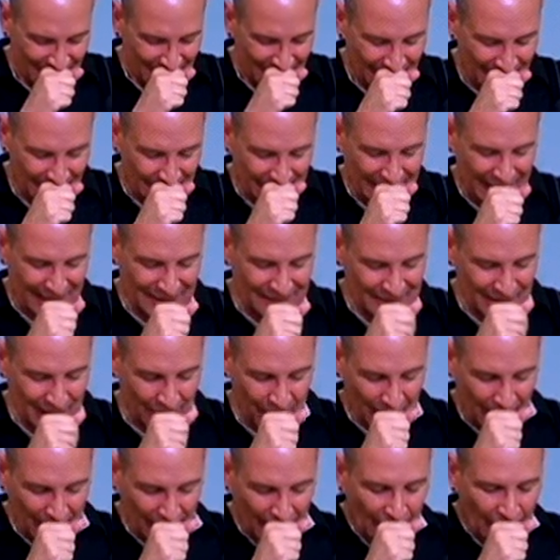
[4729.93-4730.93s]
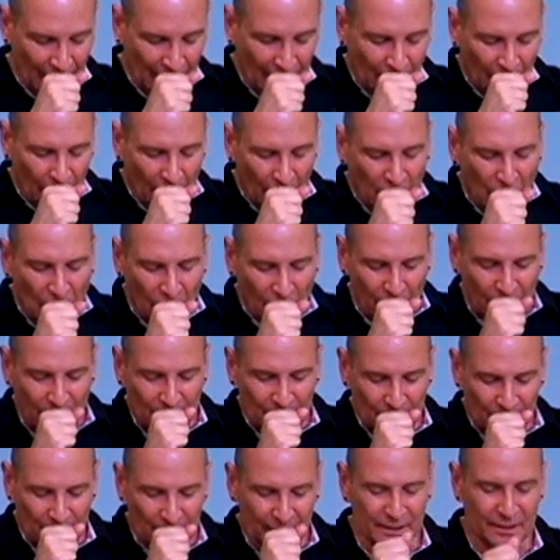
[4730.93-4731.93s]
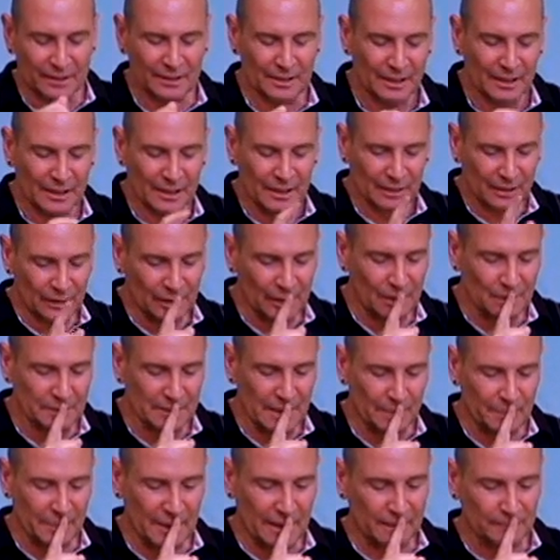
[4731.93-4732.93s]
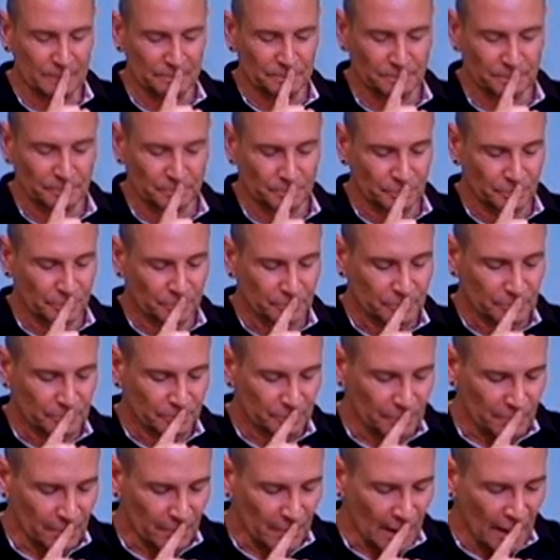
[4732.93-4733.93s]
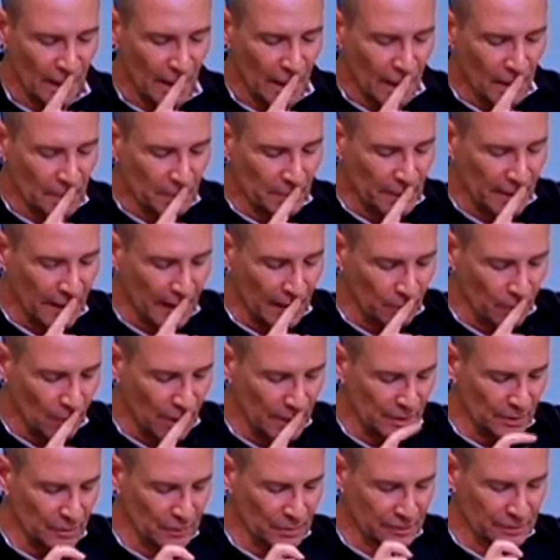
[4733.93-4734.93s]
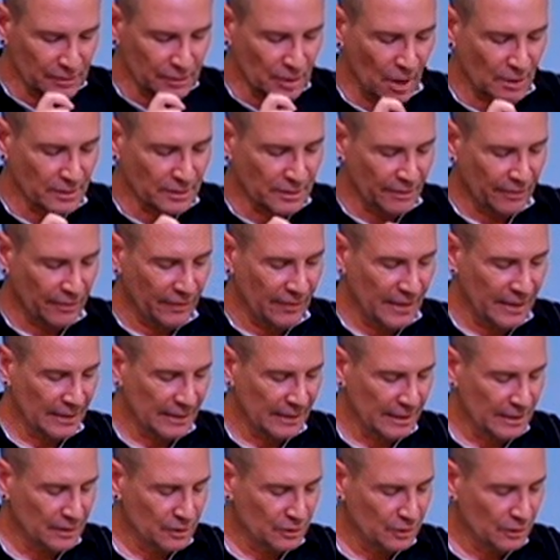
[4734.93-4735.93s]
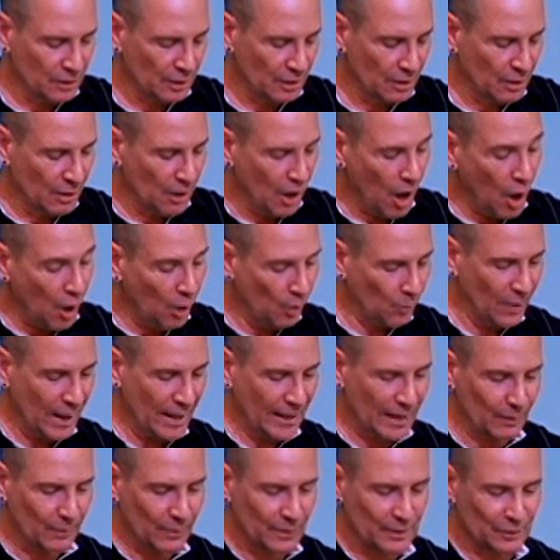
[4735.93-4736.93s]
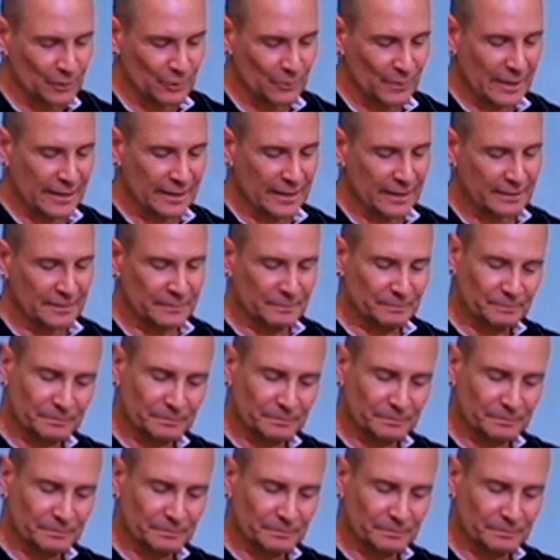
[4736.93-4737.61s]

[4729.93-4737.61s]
Okay, so we're going to close up here. But I want you to start to think in terms... Oh, wait, I wanted to read this.